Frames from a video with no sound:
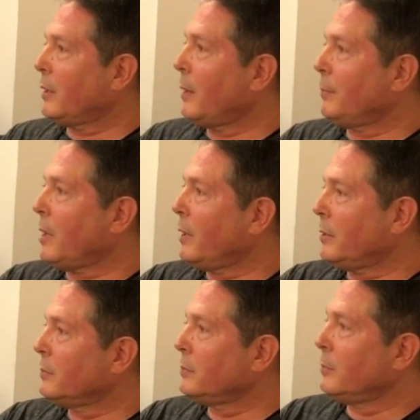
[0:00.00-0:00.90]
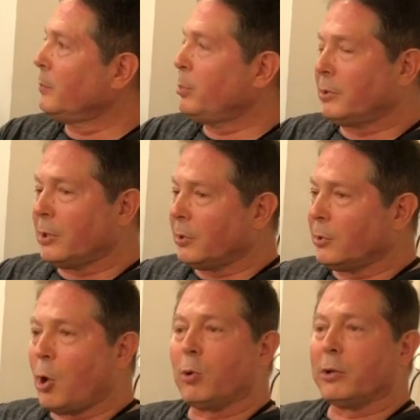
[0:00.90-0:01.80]
I'm not putting
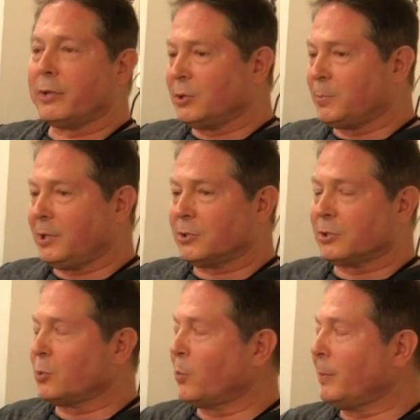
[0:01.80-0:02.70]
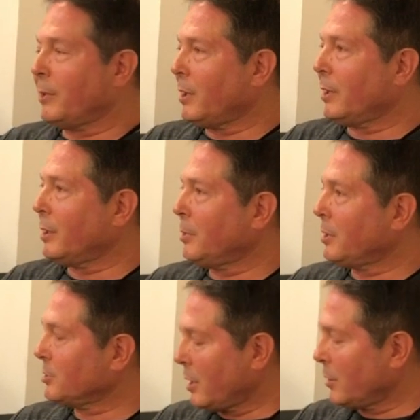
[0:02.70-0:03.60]
on all of these pieces to wear my leg,
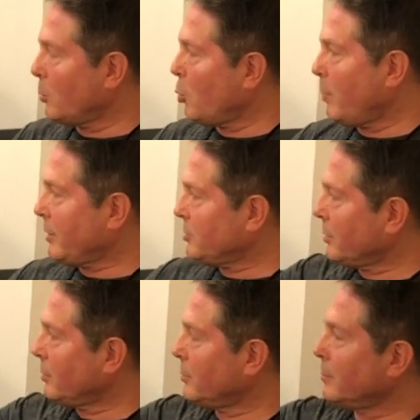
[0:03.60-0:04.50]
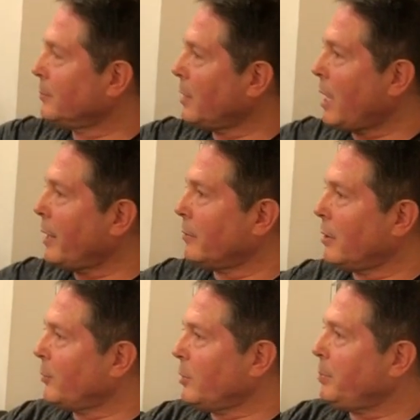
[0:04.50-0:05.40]
because I can roll my gel liner
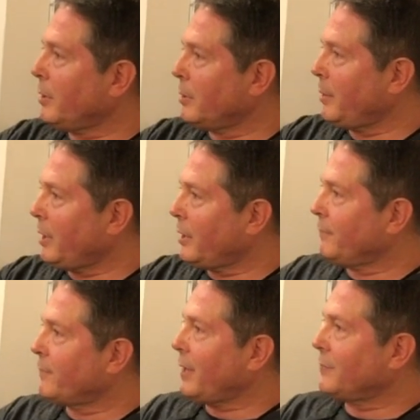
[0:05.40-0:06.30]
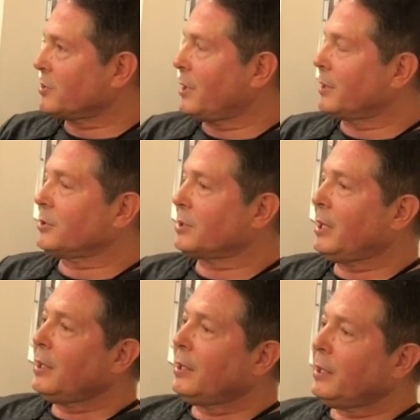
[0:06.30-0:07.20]
on with a pin and be in it in 5 seconds.
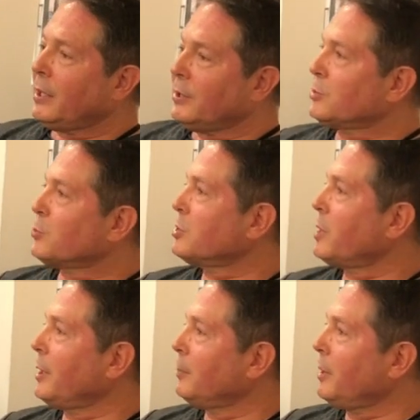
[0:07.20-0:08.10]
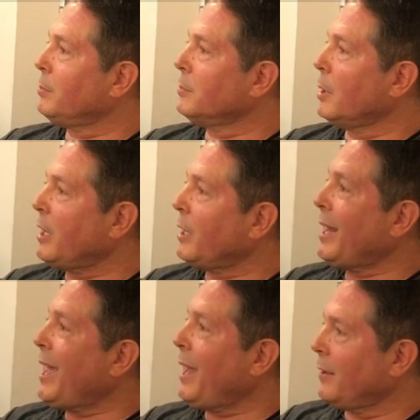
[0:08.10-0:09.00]
And this was taking me a minute
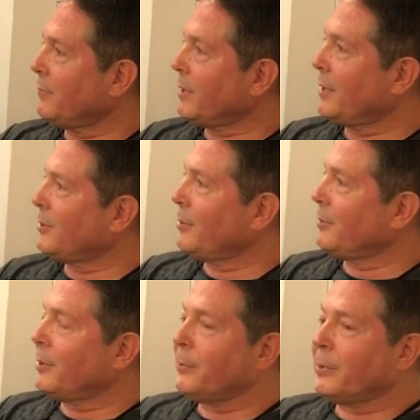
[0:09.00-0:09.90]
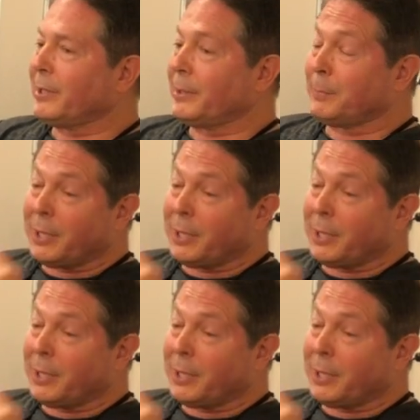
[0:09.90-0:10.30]
and a half, and I thought, no way.